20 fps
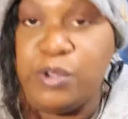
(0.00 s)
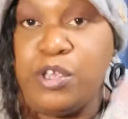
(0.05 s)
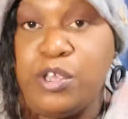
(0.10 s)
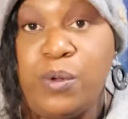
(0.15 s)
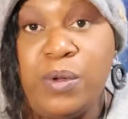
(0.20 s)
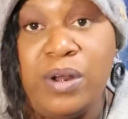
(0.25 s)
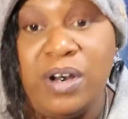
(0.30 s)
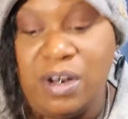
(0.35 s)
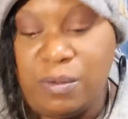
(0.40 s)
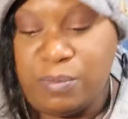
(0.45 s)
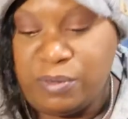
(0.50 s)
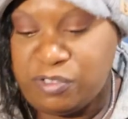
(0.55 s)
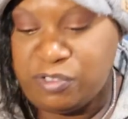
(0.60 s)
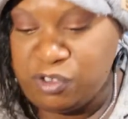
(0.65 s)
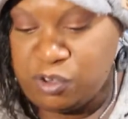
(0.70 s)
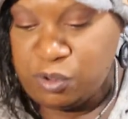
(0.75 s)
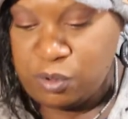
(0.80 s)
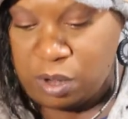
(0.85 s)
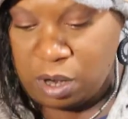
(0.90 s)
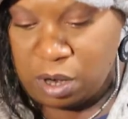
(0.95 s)
and you ended up with
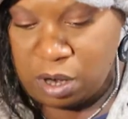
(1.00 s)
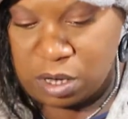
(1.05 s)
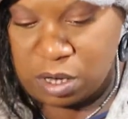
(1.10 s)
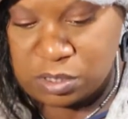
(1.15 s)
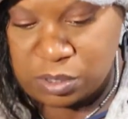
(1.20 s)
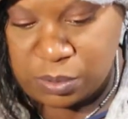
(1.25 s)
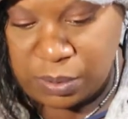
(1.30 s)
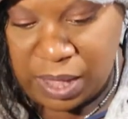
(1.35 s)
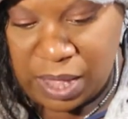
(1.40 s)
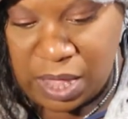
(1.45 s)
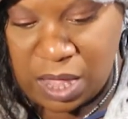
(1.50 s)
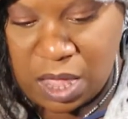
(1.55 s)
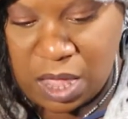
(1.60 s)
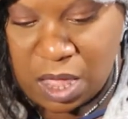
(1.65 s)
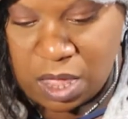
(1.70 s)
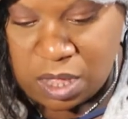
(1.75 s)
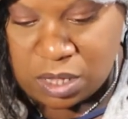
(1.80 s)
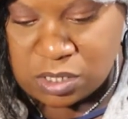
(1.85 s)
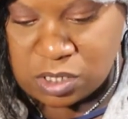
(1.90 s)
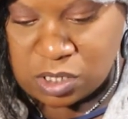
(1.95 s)
two cards, okay?
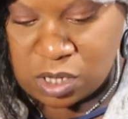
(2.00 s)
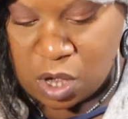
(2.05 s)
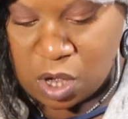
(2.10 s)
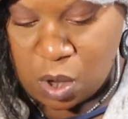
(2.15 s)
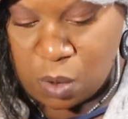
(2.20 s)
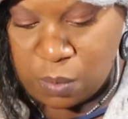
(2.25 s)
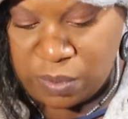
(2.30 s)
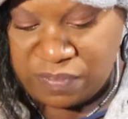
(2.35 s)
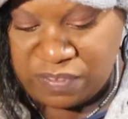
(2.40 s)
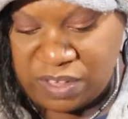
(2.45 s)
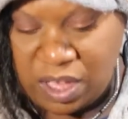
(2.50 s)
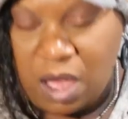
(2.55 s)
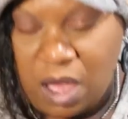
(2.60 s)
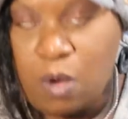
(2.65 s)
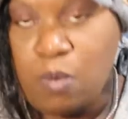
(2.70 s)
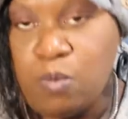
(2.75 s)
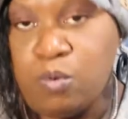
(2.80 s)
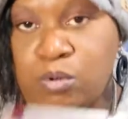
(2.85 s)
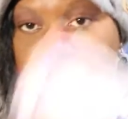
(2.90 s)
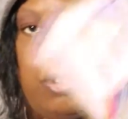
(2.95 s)
So we've
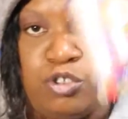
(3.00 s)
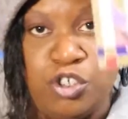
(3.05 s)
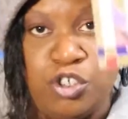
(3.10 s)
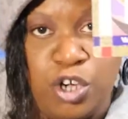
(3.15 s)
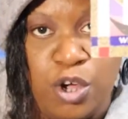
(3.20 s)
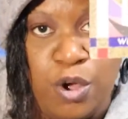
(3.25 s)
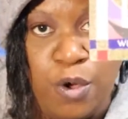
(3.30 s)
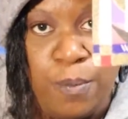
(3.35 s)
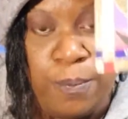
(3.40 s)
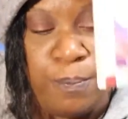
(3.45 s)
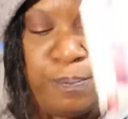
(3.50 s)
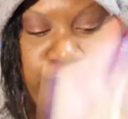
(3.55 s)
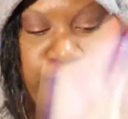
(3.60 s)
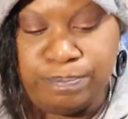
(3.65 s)
got Wunjo,